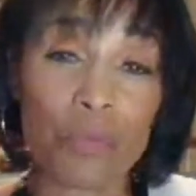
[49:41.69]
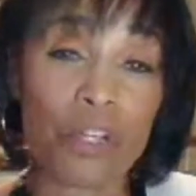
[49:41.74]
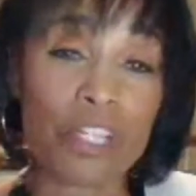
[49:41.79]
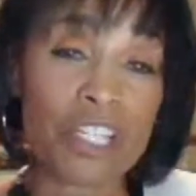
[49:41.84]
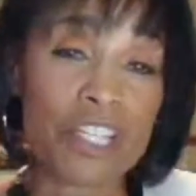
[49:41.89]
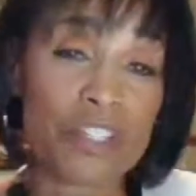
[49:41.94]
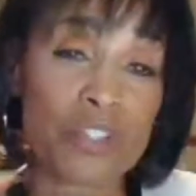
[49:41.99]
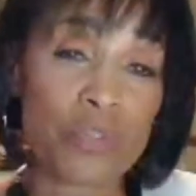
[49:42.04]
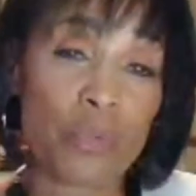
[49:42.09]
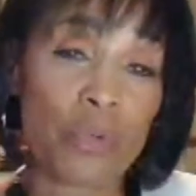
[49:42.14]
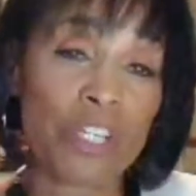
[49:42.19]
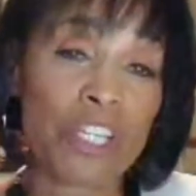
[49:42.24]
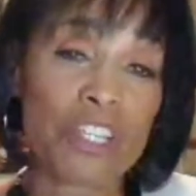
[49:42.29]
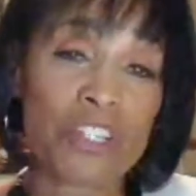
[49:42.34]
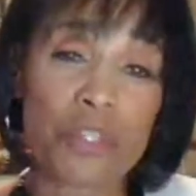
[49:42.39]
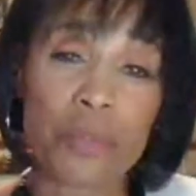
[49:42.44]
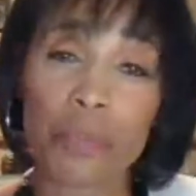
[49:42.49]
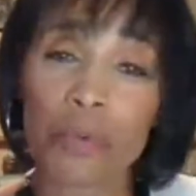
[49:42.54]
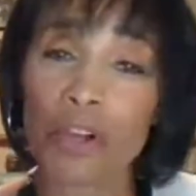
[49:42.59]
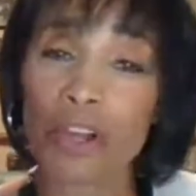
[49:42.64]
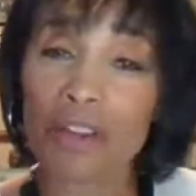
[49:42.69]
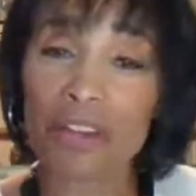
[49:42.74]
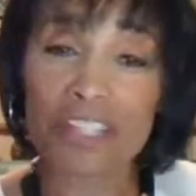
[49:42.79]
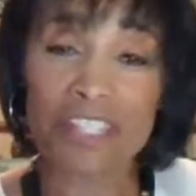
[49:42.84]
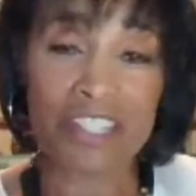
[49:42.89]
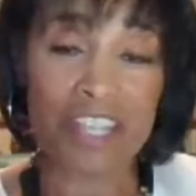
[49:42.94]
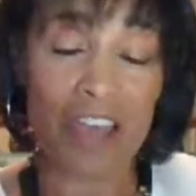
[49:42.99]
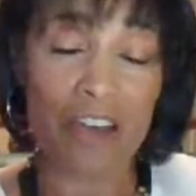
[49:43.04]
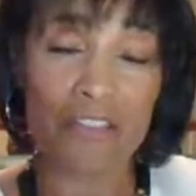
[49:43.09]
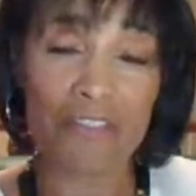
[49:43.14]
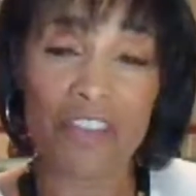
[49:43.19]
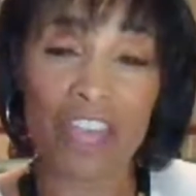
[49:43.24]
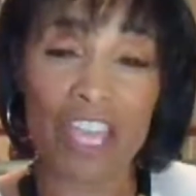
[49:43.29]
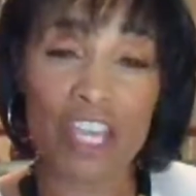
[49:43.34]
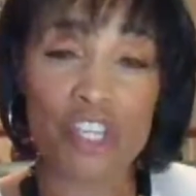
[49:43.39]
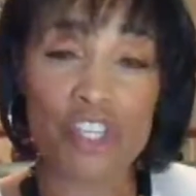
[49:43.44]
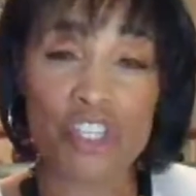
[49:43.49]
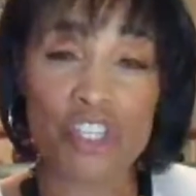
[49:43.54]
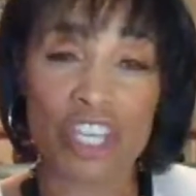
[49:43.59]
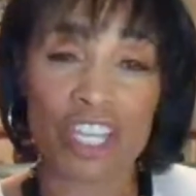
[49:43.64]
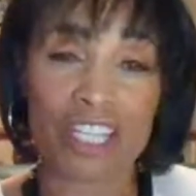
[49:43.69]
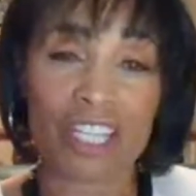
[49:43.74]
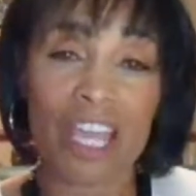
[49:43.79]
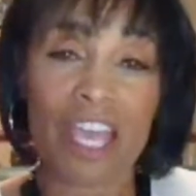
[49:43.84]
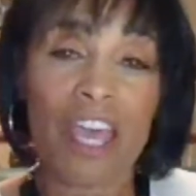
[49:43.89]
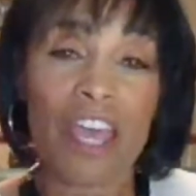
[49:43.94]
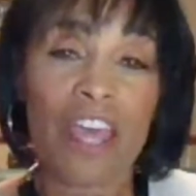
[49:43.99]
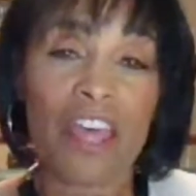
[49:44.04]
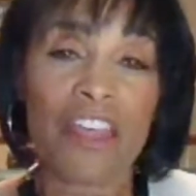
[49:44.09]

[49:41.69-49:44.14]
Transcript: What is the prayer of salvation?